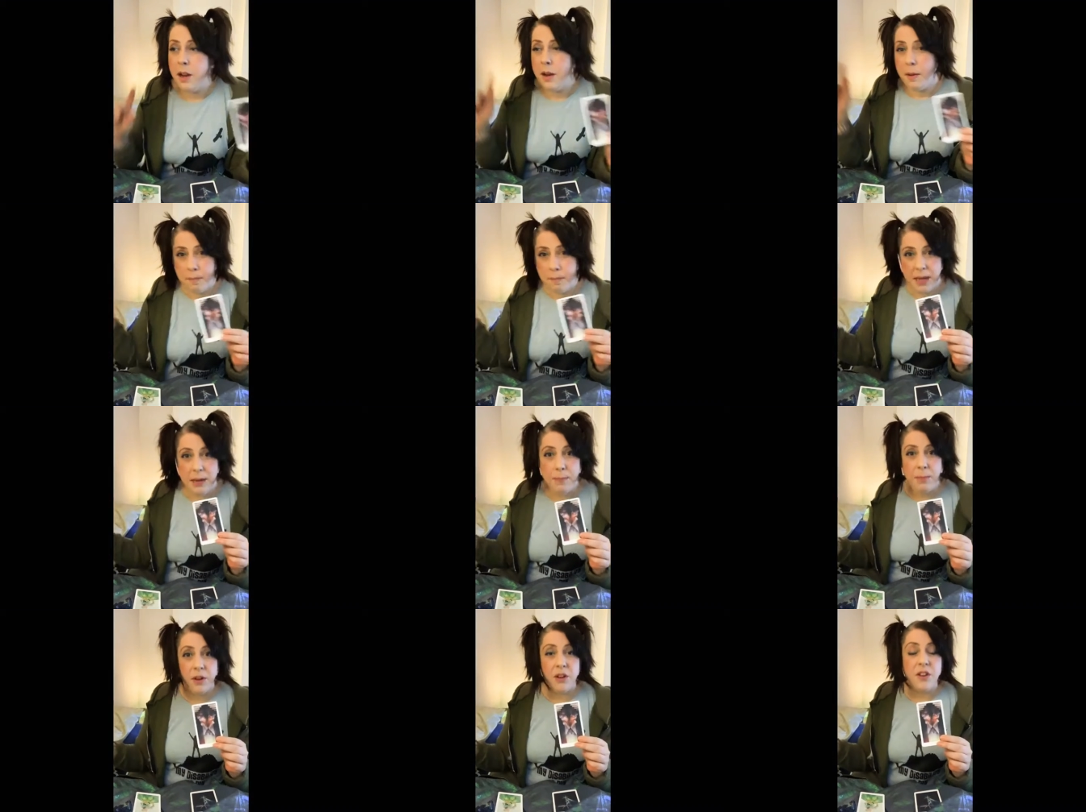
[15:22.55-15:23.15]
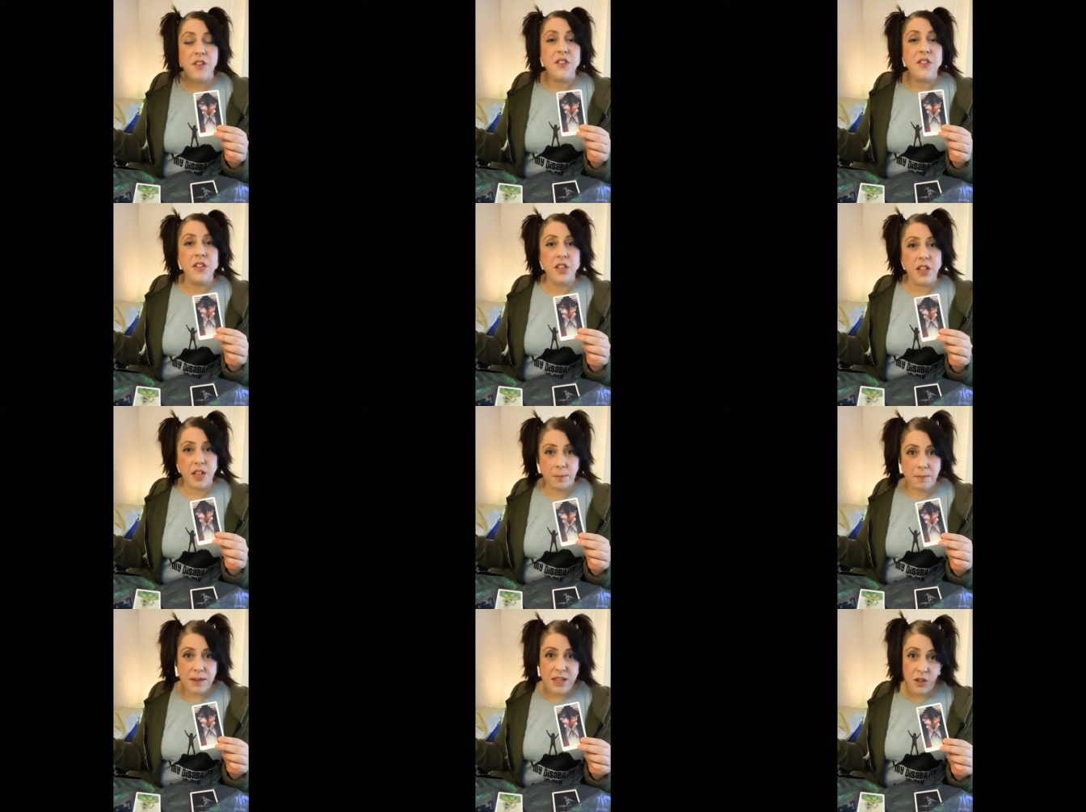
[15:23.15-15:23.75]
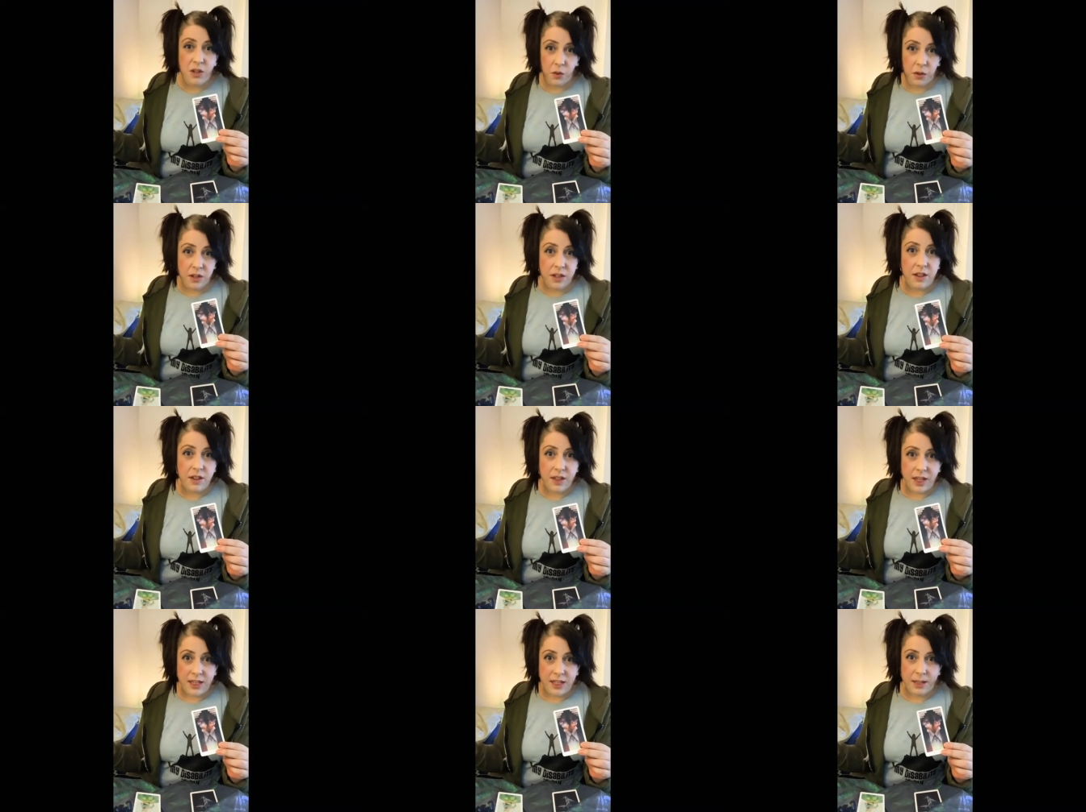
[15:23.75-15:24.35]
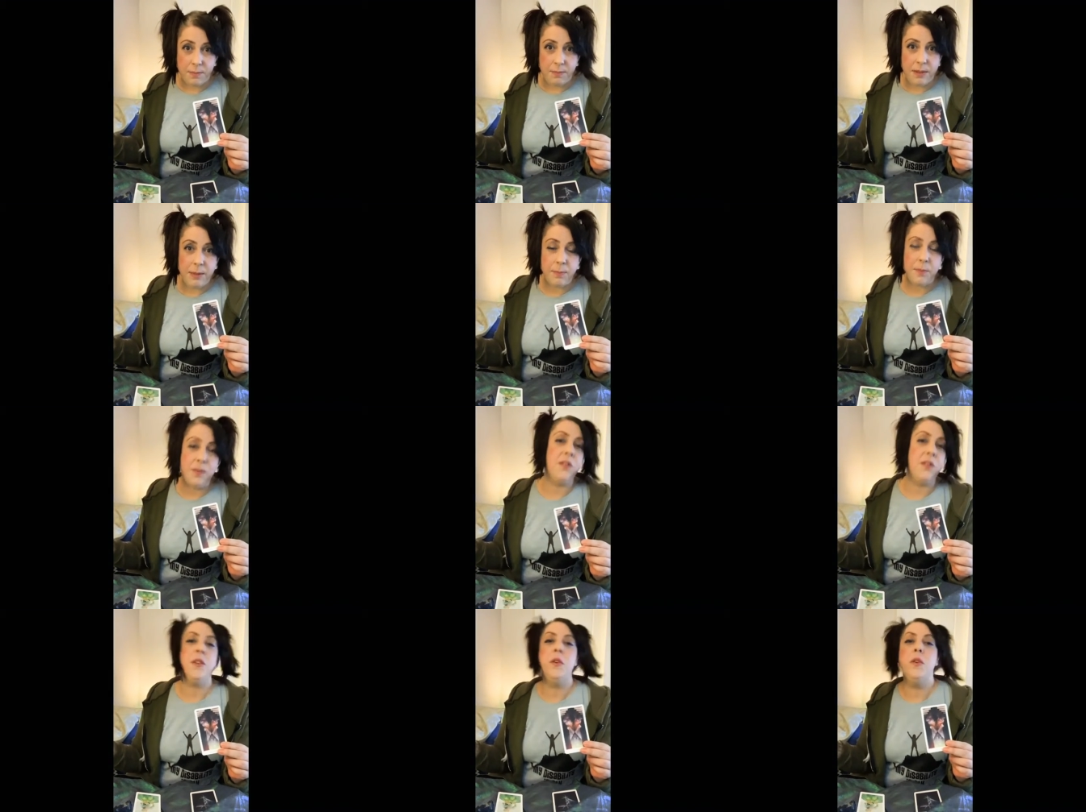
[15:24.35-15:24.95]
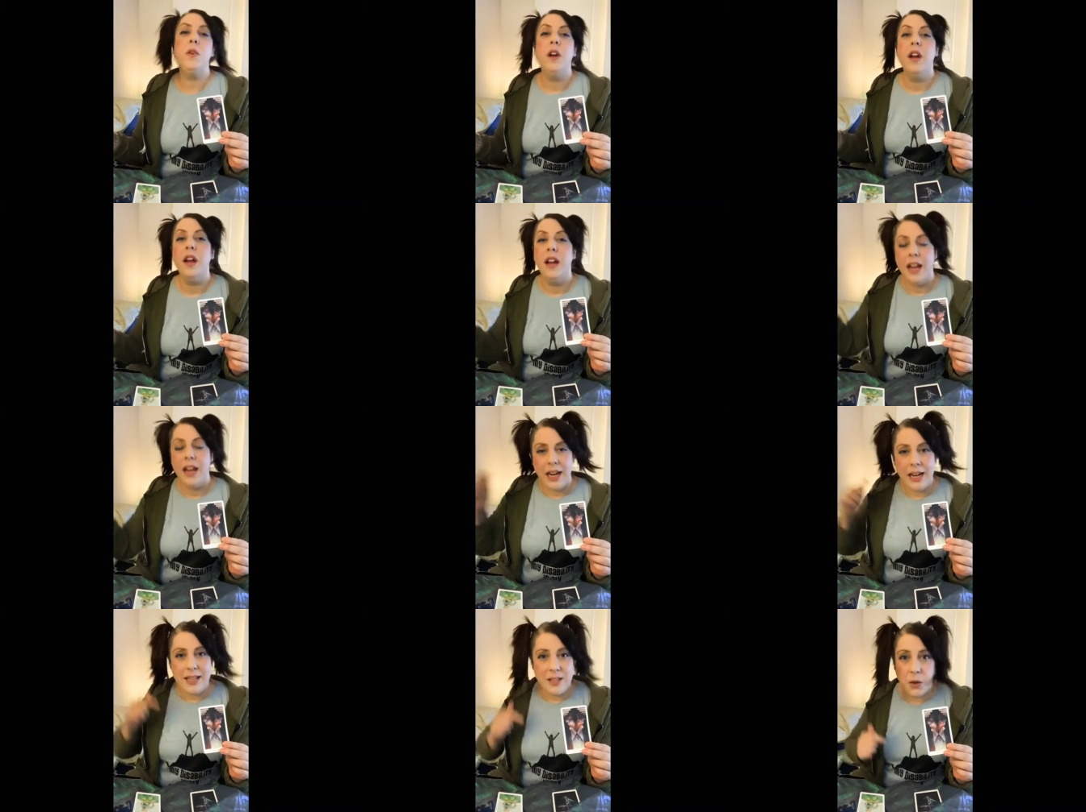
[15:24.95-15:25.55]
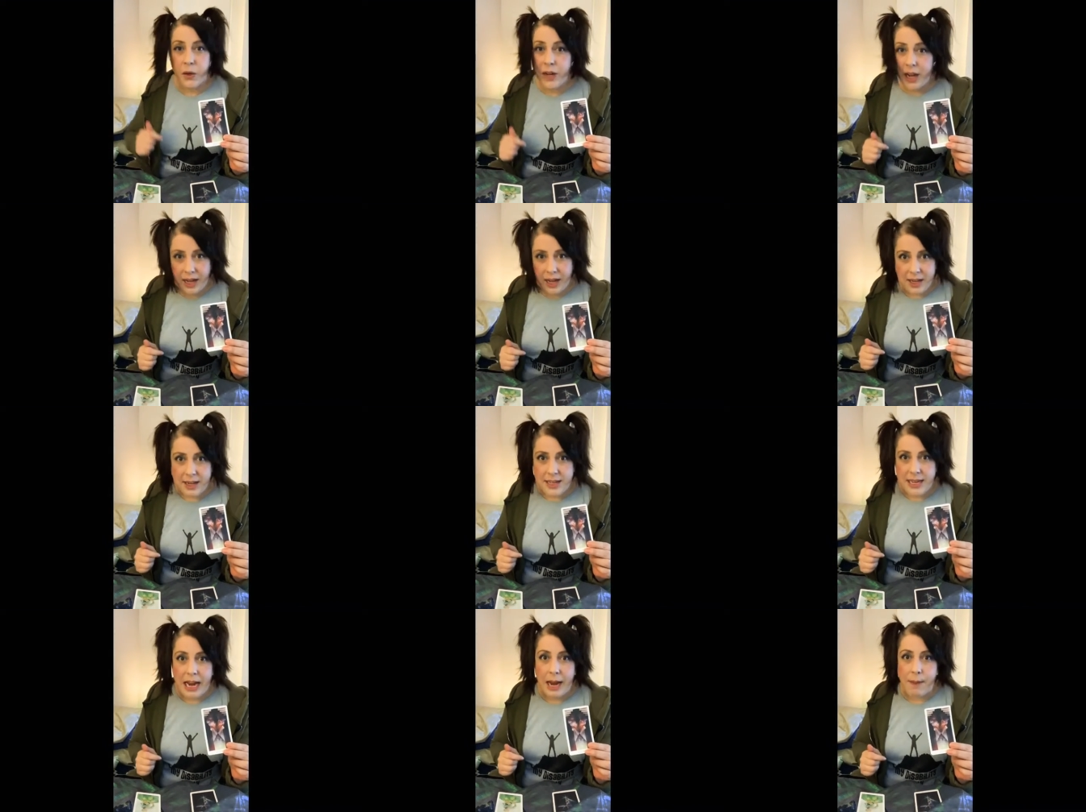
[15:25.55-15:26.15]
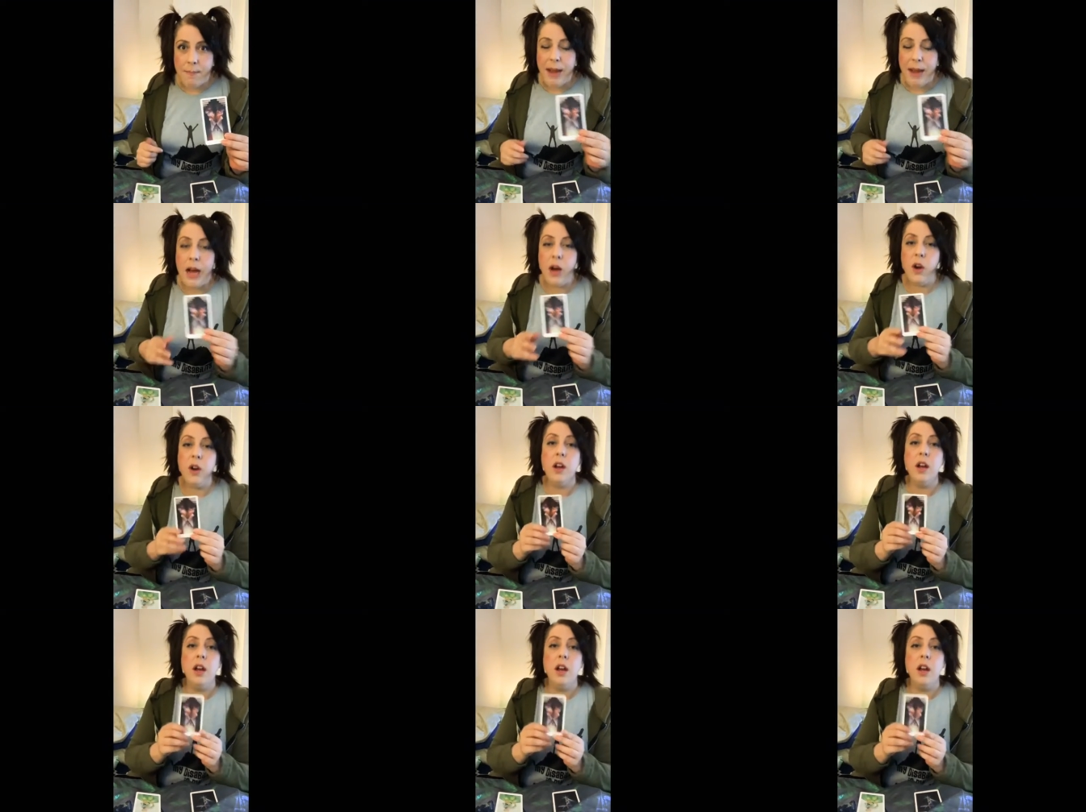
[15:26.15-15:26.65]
People are still gonna be doing the things that people do. It's okay to tap out.